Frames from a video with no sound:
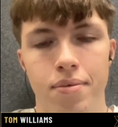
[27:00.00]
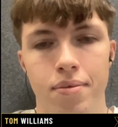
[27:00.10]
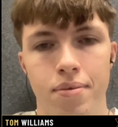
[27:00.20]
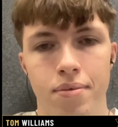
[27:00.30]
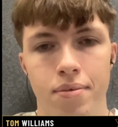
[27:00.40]

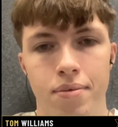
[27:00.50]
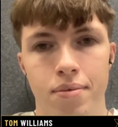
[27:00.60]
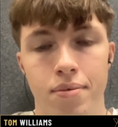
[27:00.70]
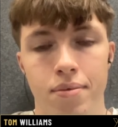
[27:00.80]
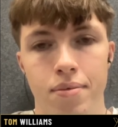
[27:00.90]

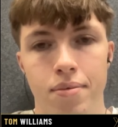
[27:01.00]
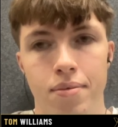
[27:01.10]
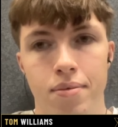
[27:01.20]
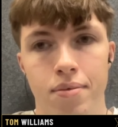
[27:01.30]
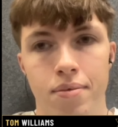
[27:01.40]

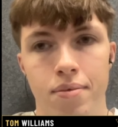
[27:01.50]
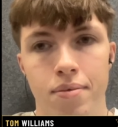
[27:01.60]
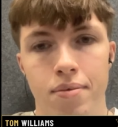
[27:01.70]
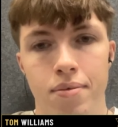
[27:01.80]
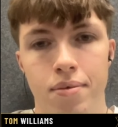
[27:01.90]

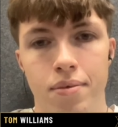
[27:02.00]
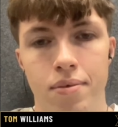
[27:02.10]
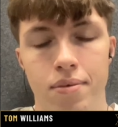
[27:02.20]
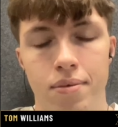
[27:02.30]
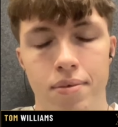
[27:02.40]

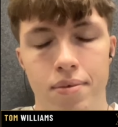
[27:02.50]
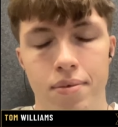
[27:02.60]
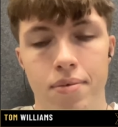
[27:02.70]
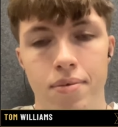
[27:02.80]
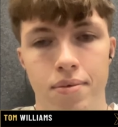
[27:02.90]

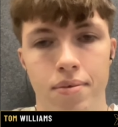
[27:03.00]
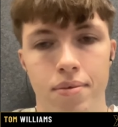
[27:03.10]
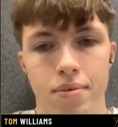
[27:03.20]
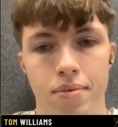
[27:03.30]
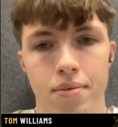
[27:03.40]

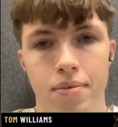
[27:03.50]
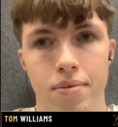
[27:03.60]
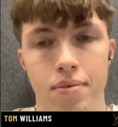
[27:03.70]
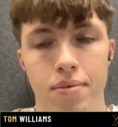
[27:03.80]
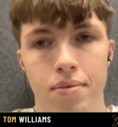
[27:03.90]

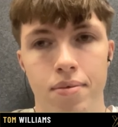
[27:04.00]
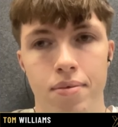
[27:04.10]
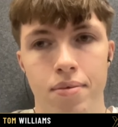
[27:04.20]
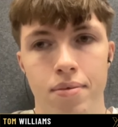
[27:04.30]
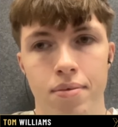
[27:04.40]

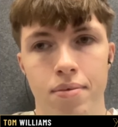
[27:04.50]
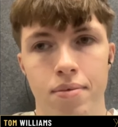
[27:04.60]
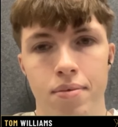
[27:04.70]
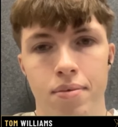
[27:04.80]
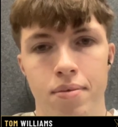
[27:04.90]

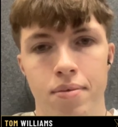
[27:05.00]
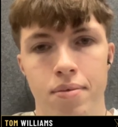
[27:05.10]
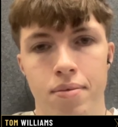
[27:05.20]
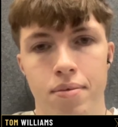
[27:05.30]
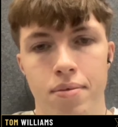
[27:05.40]

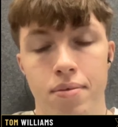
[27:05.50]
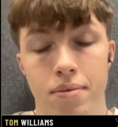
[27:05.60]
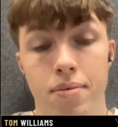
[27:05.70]
This person isn't speaking.